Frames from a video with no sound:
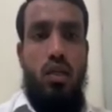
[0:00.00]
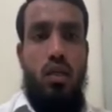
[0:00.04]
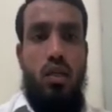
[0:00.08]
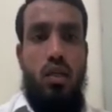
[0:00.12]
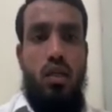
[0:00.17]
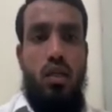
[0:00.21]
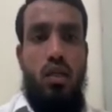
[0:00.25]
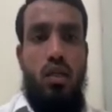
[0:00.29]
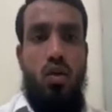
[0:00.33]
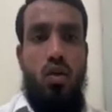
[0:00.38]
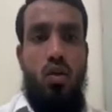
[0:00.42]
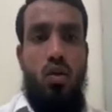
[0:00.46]

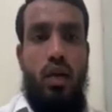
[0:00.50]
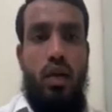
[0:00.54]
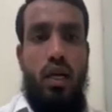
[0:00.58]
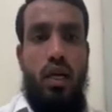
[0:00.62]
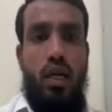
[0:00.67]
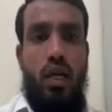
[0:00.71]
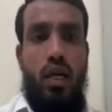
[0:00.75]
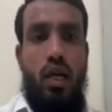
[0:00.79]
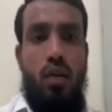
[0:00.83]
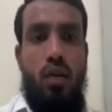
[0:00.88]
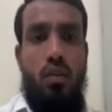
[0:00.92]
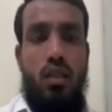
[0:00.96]
the chlorine
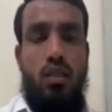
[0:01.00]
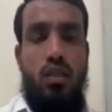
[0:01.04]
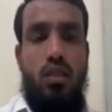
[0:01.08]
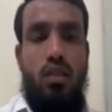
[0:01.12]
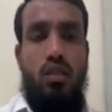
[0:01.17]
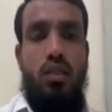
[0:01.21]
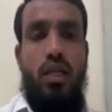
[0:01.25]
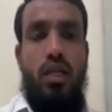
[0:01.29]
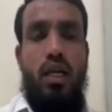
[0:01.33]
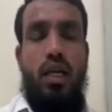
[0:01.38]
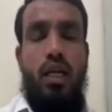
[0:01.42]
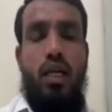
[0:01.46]
kinema is a
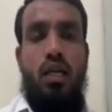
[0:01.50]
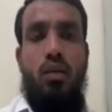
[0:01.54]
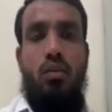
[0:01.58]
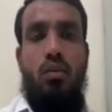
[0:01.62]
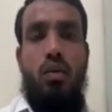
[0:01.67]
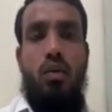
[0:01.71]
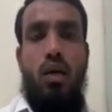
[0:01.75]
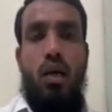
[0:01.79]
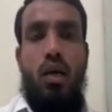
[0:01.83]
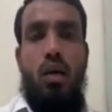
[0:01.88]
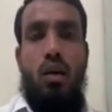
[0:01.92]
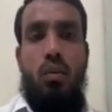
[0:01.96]
second
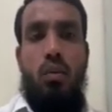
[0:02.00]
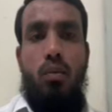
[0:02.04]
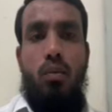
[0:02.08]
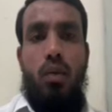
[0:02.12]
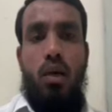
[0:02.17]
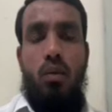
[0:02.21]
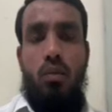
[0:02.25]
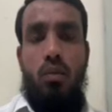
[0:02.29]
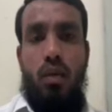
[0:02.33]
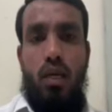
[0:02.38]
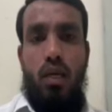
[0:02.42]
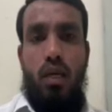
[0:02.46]

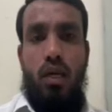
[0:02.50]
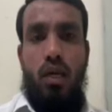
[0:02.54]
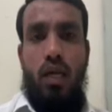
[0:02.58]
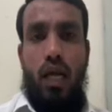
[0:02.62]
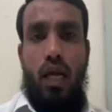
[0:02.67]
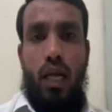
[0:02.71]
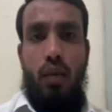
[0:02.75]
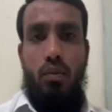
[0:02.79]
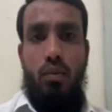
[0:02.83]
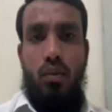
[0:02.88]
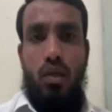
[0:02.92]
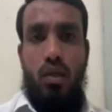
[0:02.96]
permanent
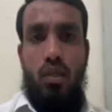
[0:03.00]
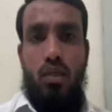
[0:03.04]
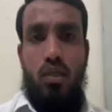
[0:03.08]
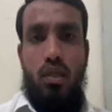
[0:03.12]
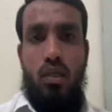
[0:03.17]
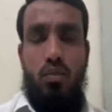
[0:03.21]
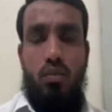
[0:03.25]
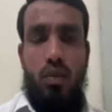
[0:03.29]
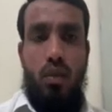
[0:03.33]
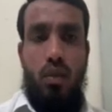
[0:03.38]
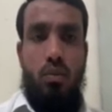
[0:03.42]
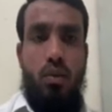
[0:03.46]
type or
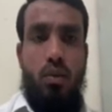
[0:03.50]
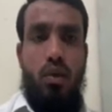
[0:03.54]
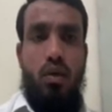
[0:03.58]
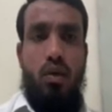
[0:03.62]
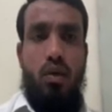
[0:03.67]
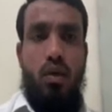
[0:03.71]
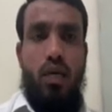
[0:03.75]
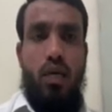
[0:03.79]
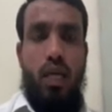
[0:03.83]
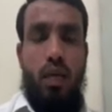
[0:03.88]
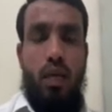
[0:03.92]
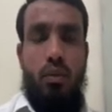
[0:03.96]
simple
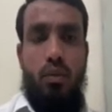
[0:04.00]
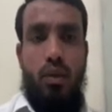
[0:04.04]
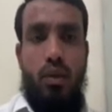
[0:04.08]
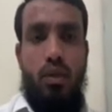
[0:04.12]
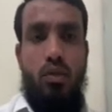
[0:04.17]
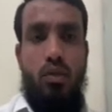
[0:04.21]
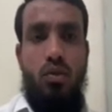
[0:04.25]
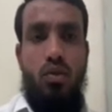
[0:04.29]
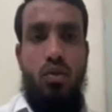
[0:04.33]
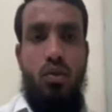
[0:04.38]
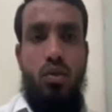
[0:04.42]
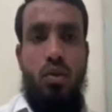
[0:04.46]
permanent type
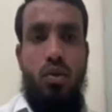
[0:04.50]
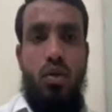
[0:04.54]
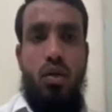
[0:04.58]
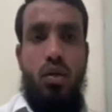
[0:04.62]
tissue.